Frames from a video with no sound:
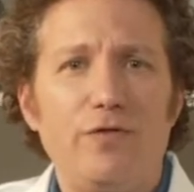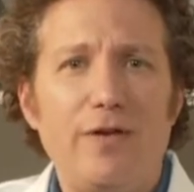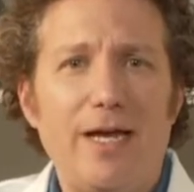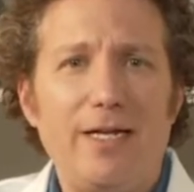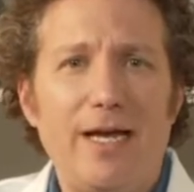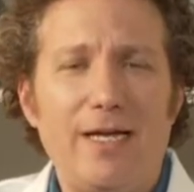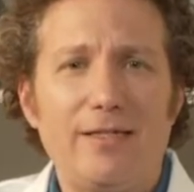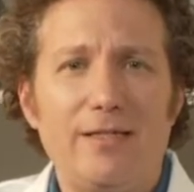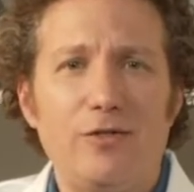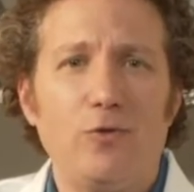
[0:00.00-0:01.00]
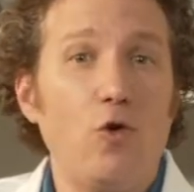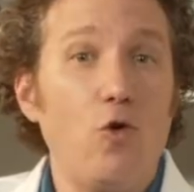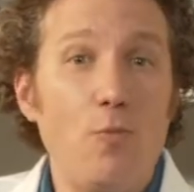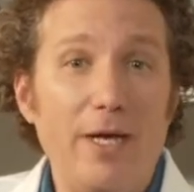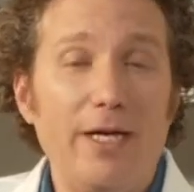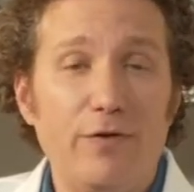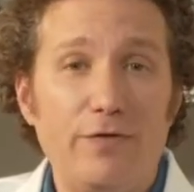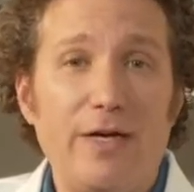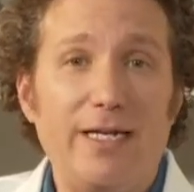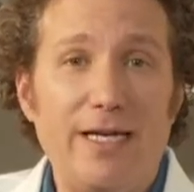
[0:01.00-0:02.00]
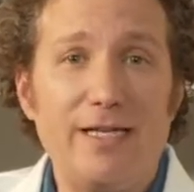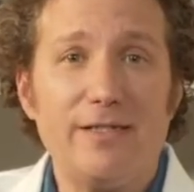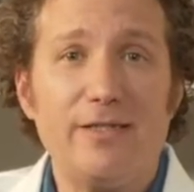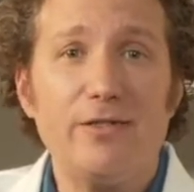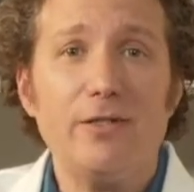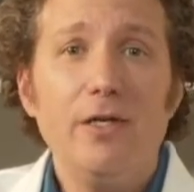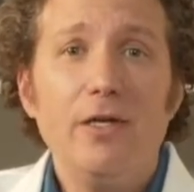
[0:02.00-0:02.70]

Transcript: fatty acids or omega fatty acids